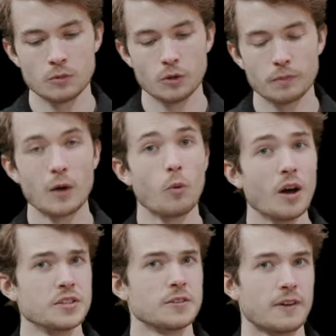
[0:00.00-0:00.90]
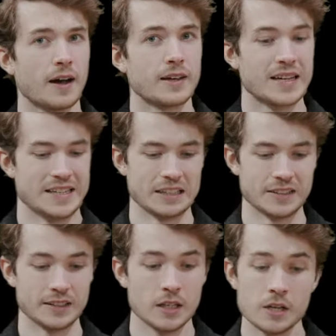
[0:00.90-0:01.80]
Well, I want to find,
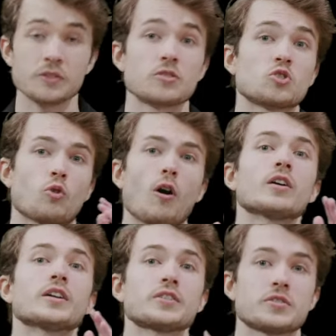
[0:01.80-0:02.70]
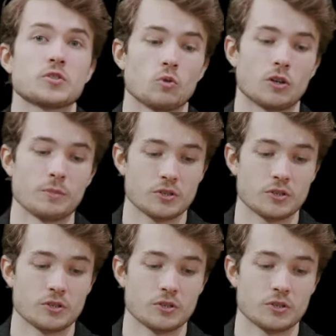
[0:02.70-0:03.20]
ideally, the strongest storm,